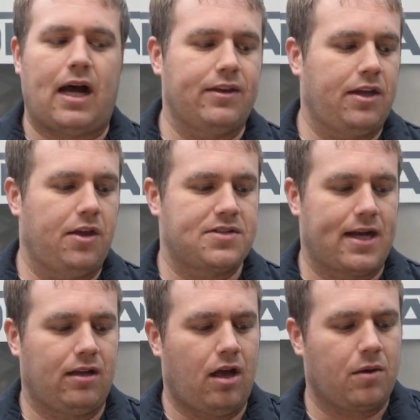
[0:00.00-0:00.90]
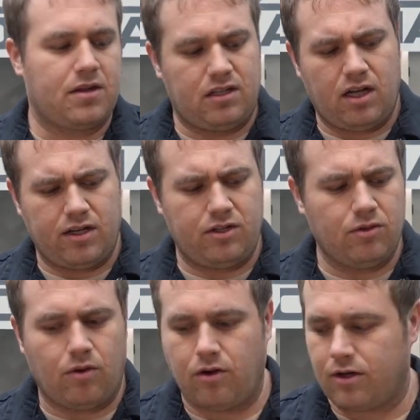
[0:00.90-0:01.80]
on the use side, along with a ton of
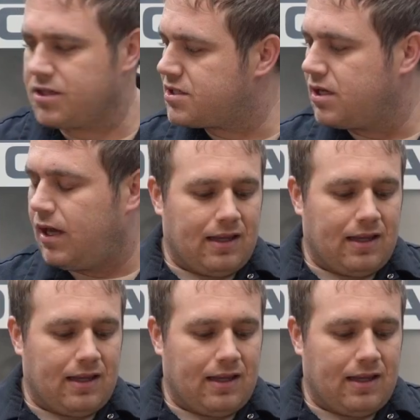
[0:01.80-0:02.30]
tool holders.